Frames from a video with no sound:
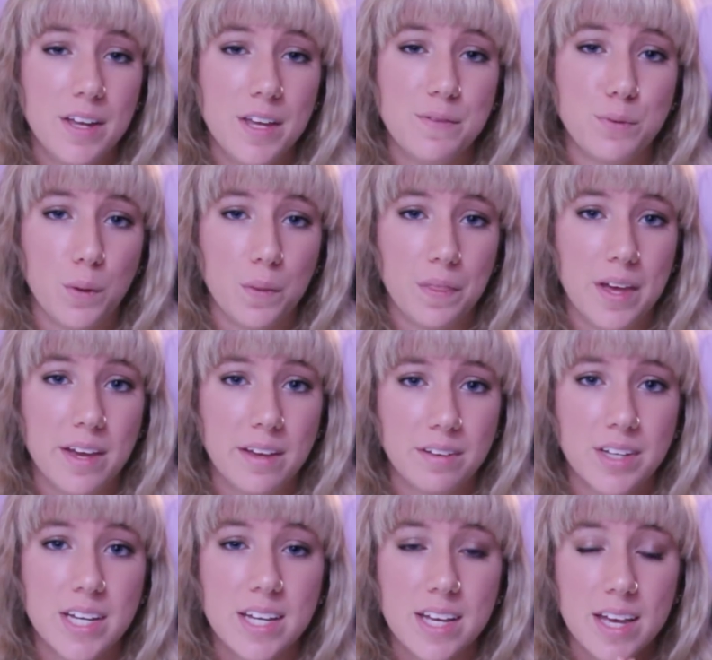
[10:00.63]
evil
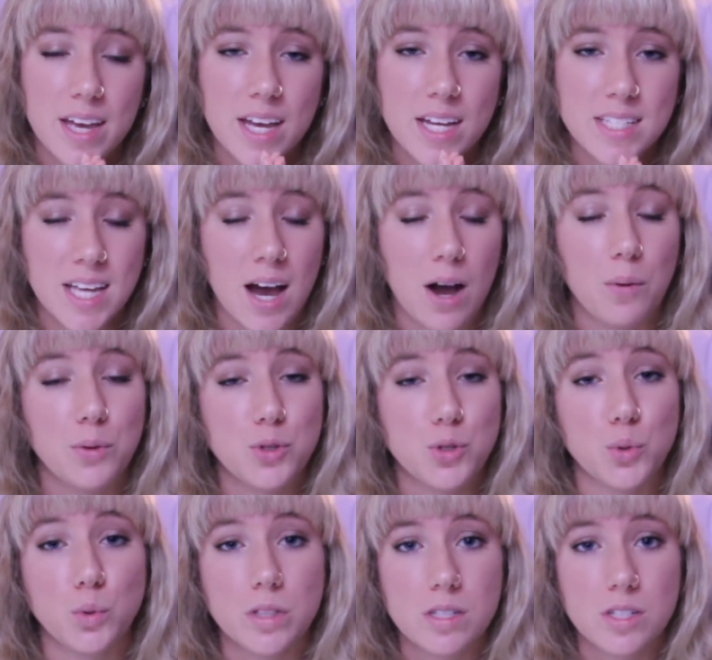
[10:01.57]
thing. It's how the
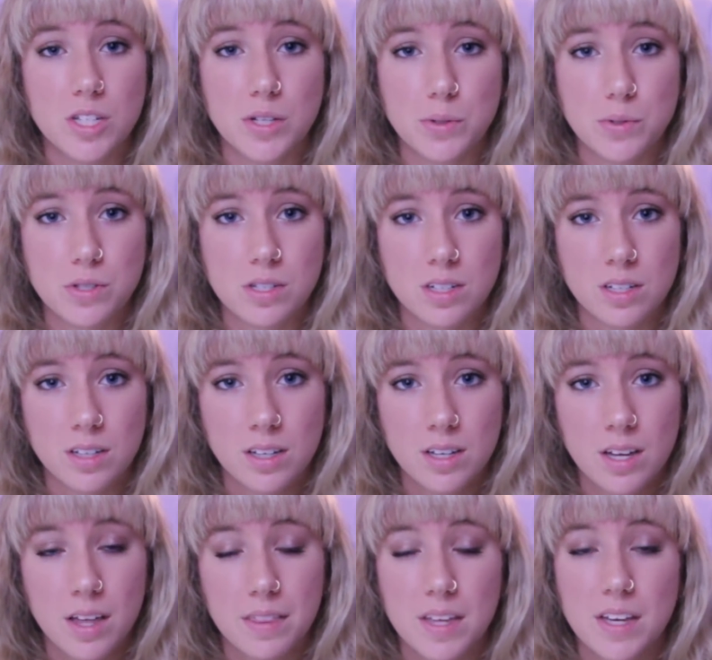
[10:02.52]
tool is used.
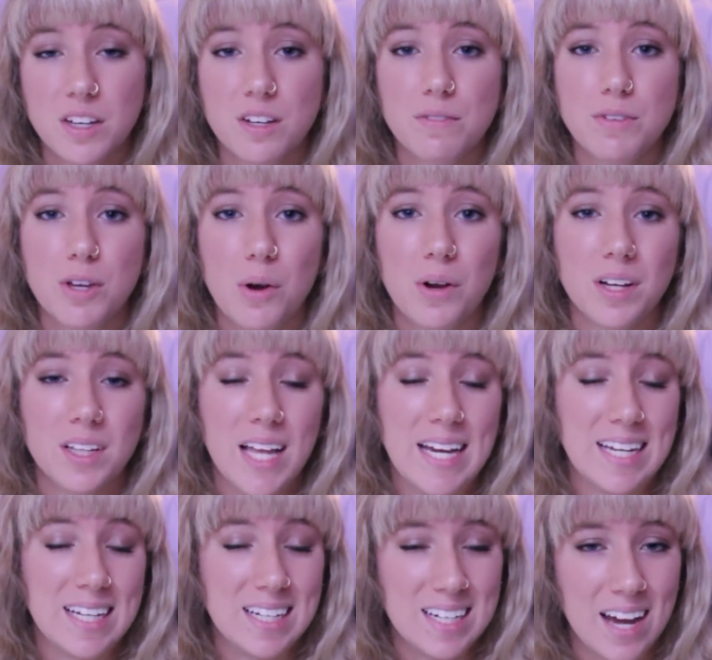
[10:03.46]
Think of yoga
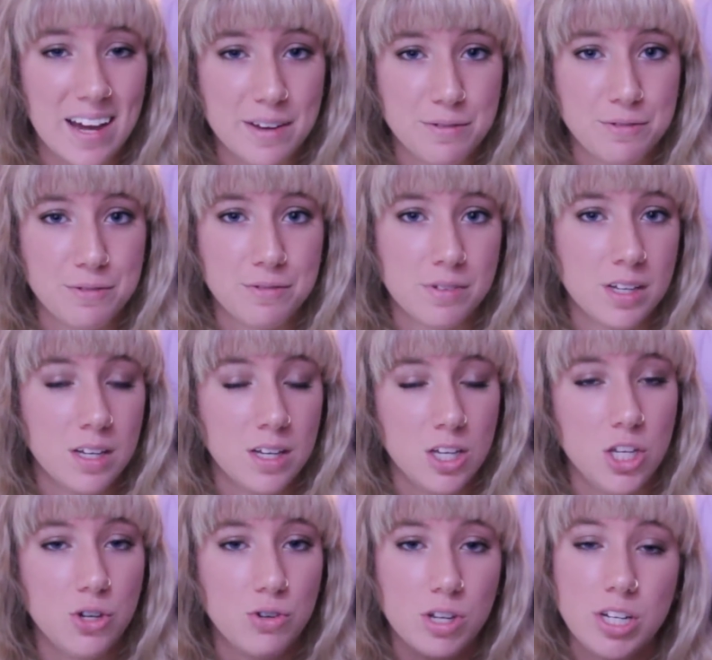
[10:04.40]
like a knife.
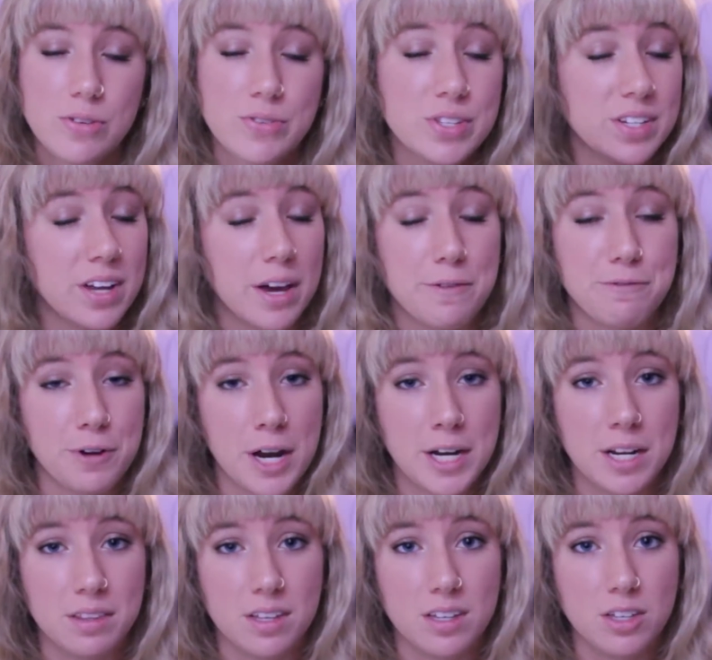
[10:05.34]
You can use a knife for
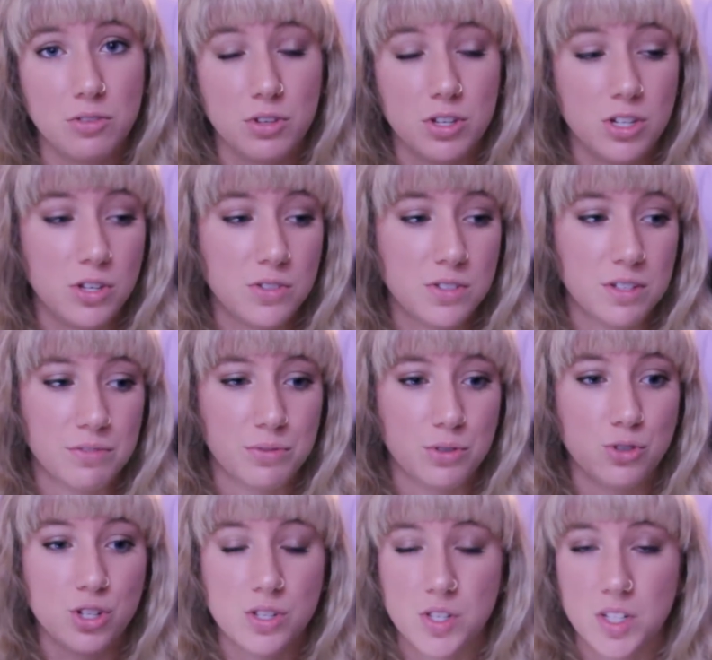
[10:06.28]
anything. You can use it
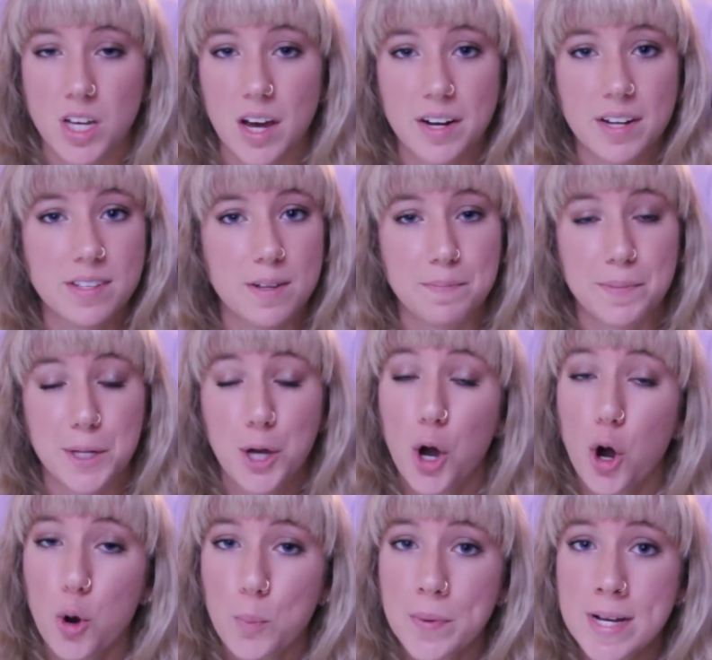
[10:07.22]
for just cutting something
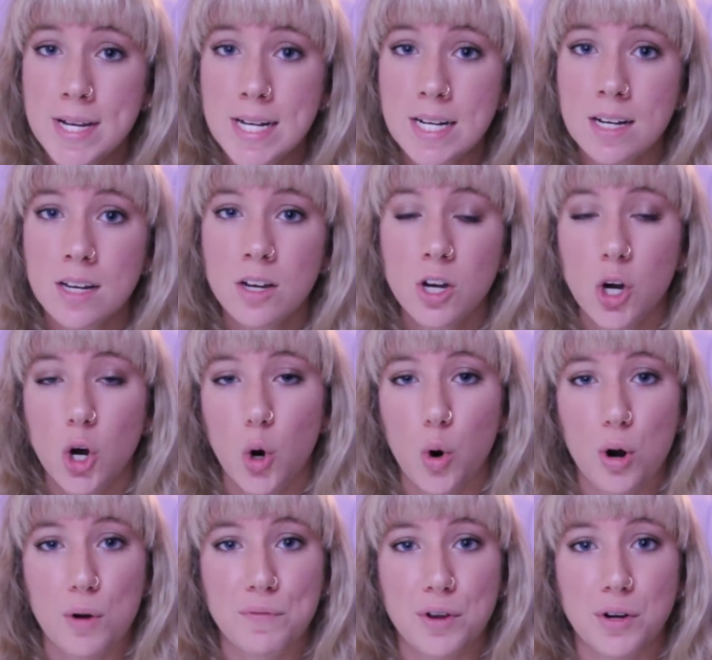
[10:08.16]
open,
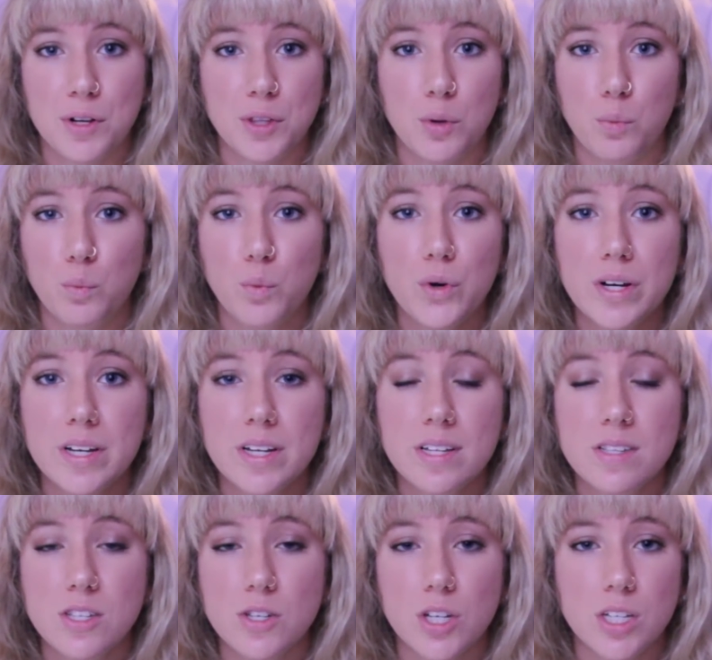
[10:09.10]
or if you're in the
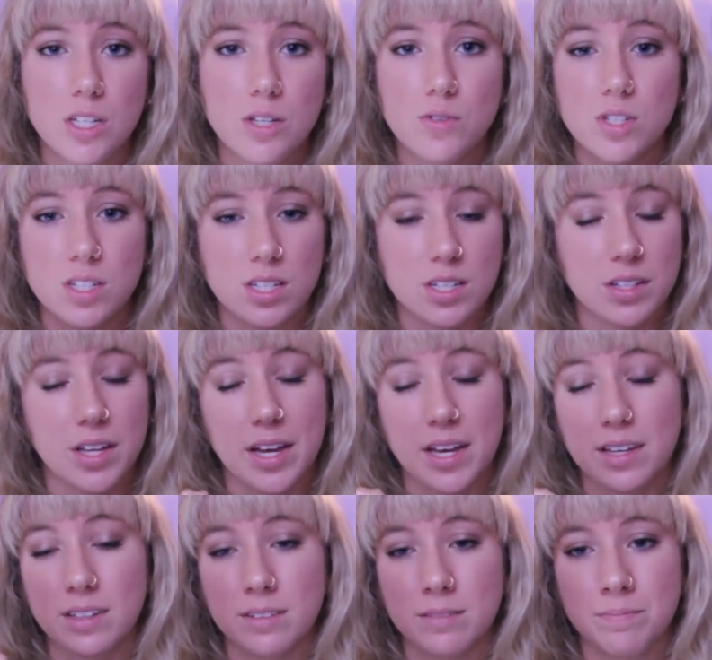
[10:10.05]
woods, you can use it to
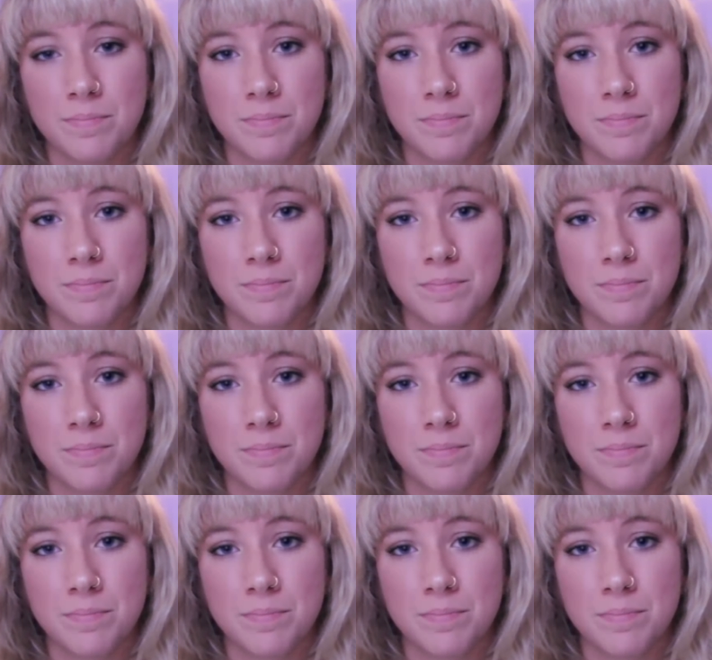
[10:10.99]
like